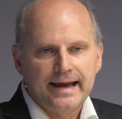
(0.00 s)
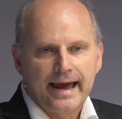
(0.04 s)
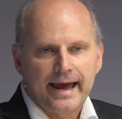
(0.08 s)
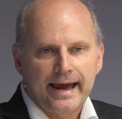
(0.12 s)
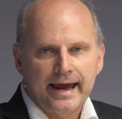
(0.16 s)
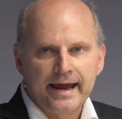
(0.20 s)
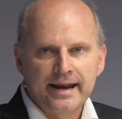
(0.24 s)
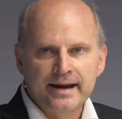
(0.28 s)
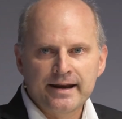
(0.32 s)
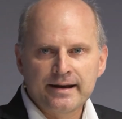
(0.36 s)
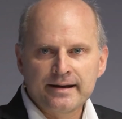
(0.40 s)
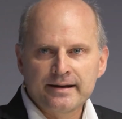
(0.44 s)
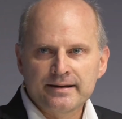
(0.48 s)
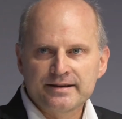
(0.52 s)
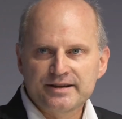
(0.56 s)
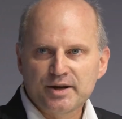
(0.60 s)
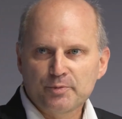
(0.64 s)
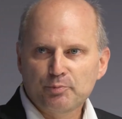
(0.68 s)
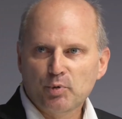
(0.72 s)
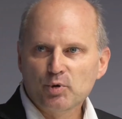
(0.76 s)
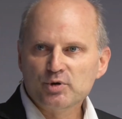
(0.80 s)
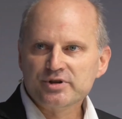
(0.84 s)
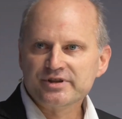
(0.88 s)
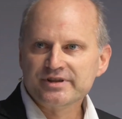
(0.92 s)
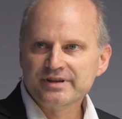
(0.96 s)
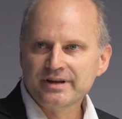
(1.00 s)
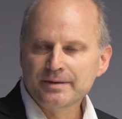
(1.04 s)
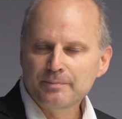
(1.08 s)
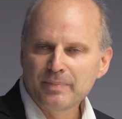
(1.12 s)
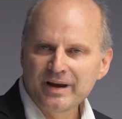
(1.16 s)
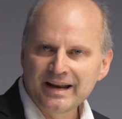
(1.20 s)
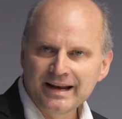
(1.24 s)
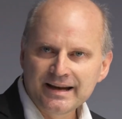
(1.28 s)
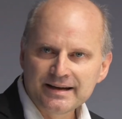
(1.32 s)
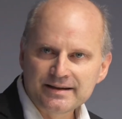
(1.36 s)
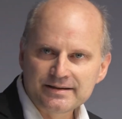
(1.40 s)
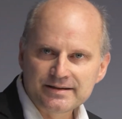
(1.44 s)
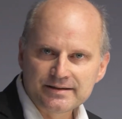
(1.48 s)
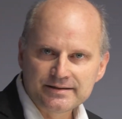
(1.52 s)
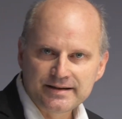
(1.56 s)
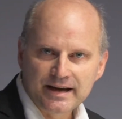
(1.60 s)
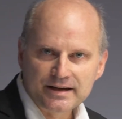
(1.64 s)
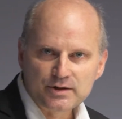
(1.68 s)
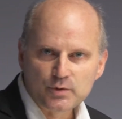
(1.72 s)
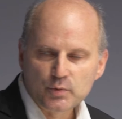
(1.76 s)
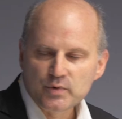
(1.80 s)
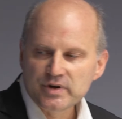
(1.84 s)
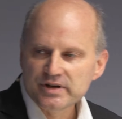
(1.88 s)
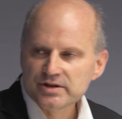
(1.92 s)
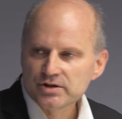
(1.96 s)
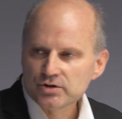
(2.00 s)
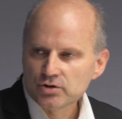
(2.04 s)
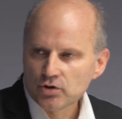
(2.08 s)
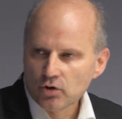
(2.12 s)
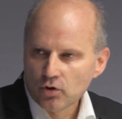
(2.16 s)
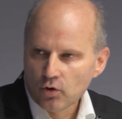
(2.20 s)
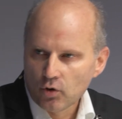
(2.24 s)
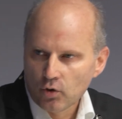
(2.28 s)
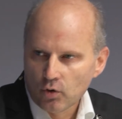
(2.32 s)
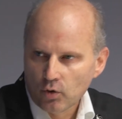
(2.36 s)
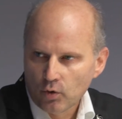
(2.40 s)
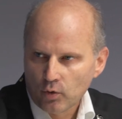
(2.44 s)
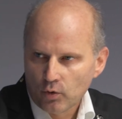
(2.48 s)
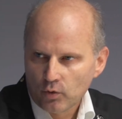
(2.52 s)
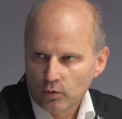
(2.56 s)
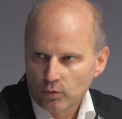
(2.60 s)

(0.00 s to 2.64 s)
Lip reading: And the possibility that we saw